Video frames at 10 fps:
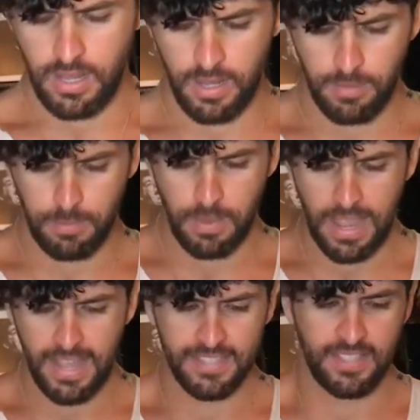um,
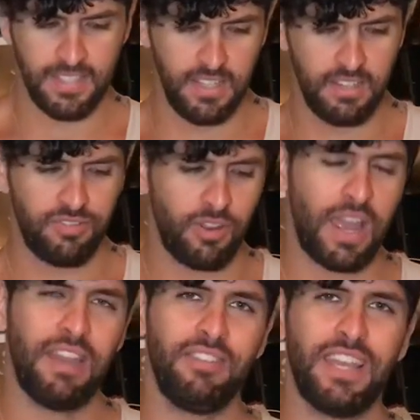as a need for
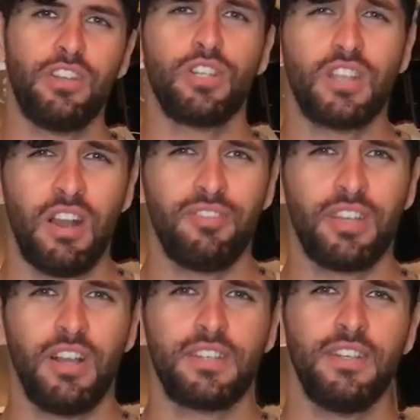having a good coffee
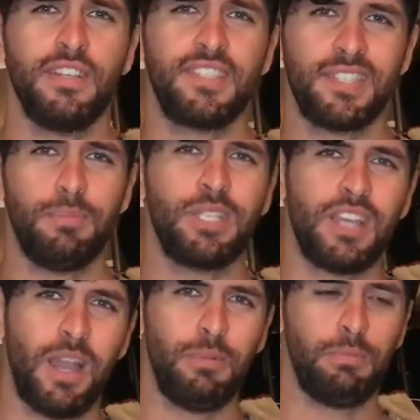cocktail at
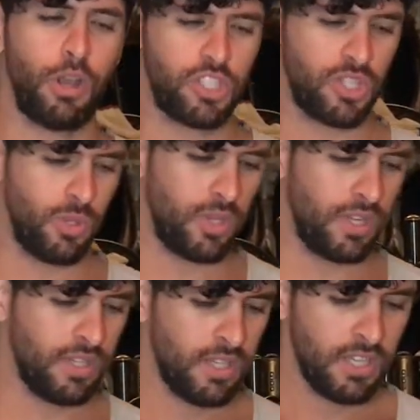summertime in
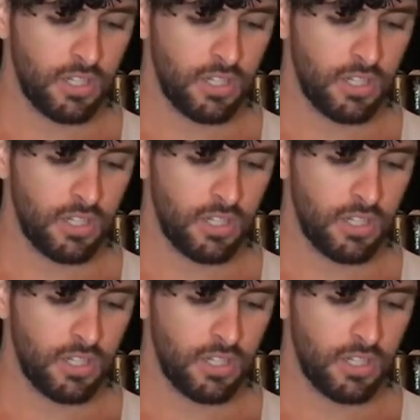Barcelona,